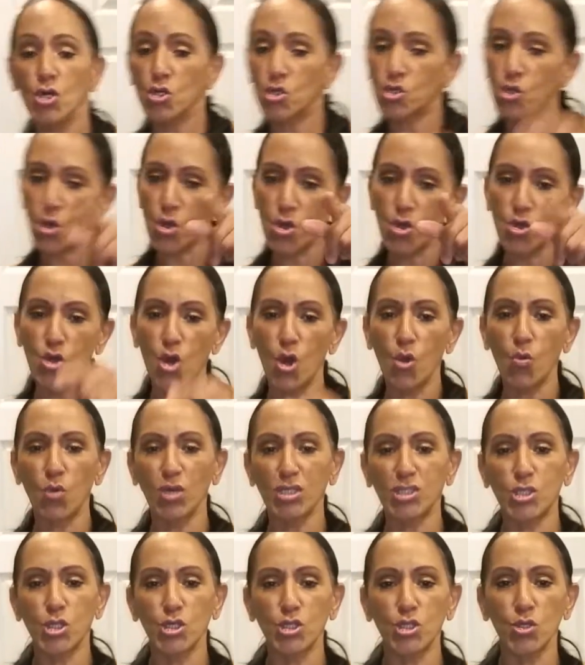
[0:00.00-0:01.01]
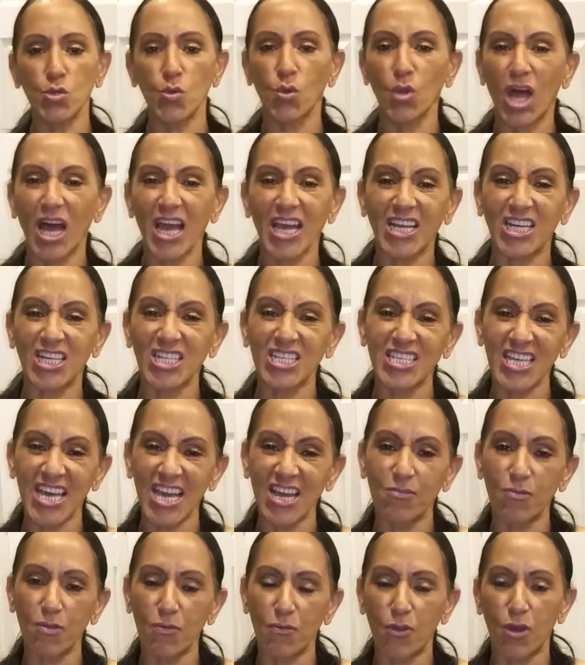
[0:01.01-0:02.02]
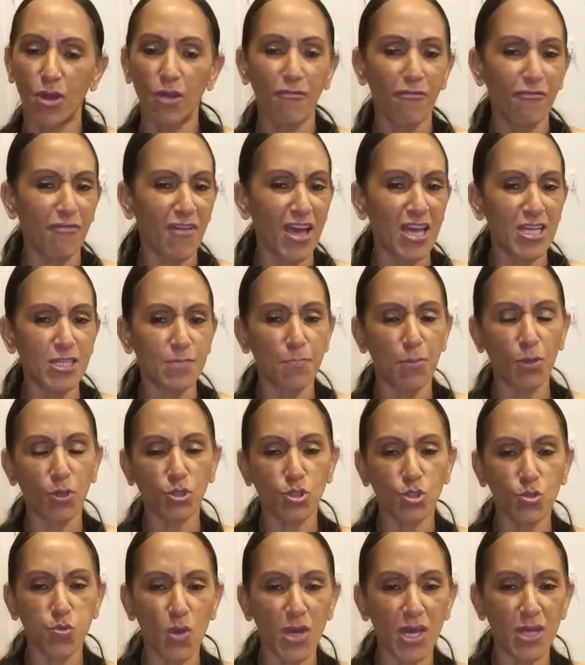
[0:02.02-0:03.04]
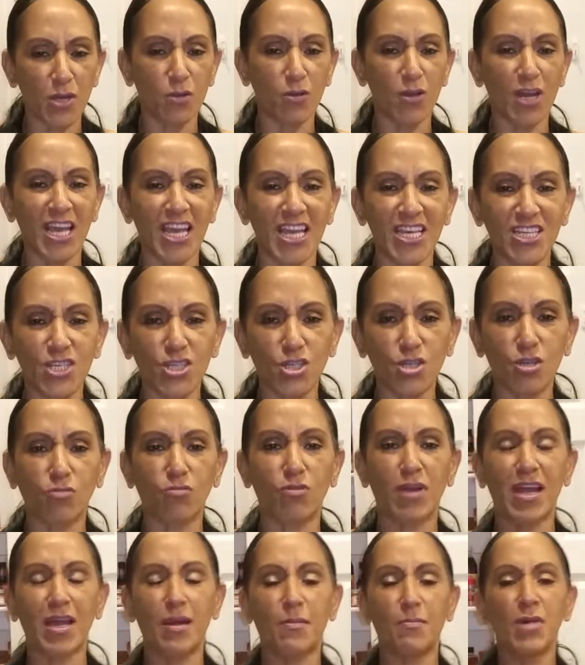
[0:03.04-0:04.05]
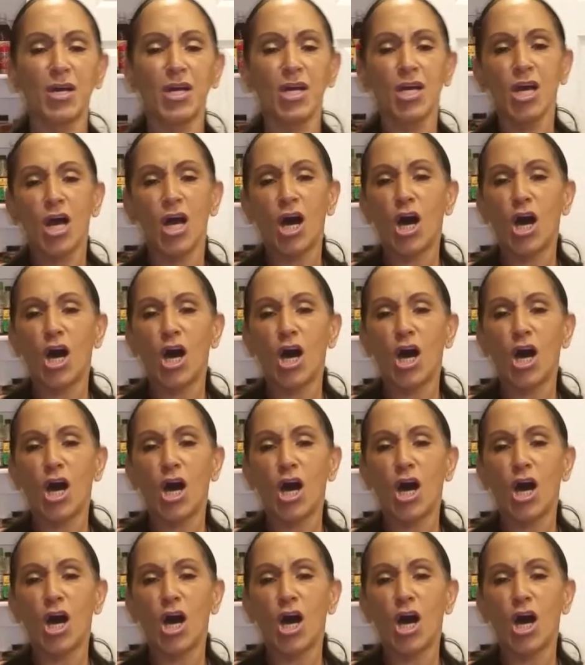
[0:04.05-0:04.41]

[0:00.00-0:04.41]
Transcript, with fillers: So you know what to do. Like us everywhere: Facebook, Twitter, Instagram,